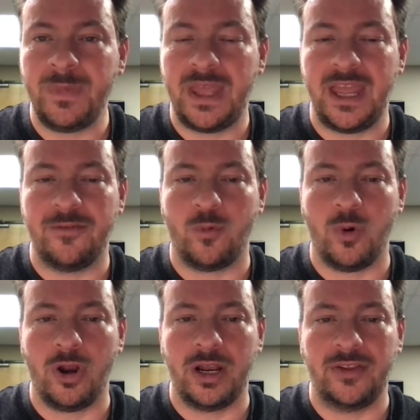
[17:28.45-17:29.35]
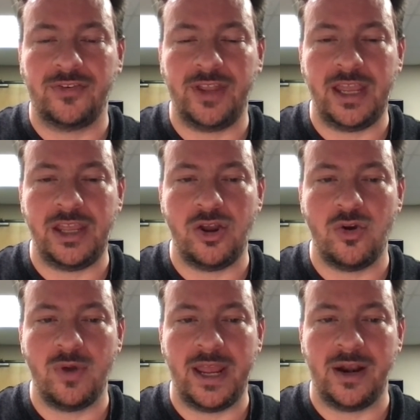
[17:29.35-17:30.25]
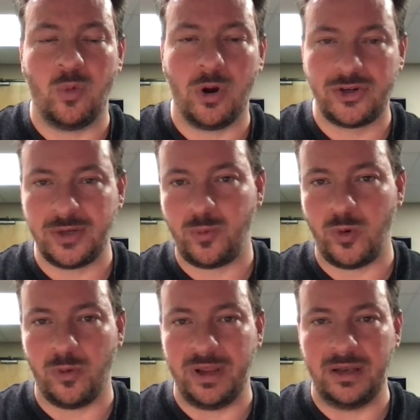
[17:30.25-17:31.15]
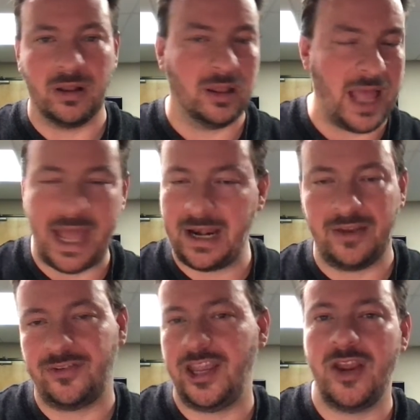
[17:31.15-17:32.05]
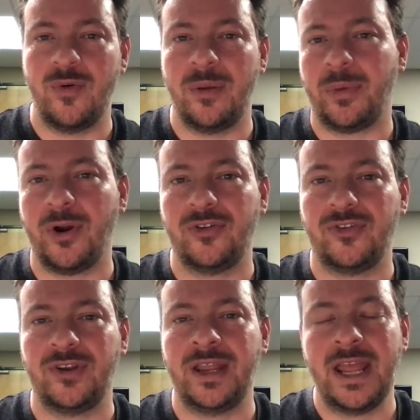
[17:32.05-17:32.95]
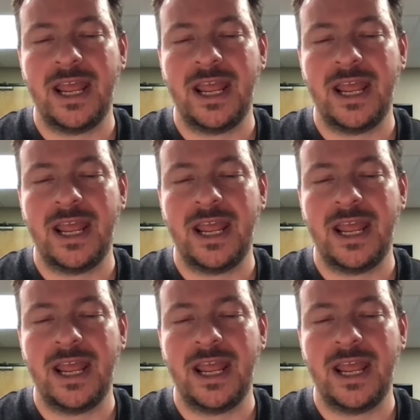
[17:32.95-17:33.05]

If we're going to see you in worship, we'll be delighted to see you in person.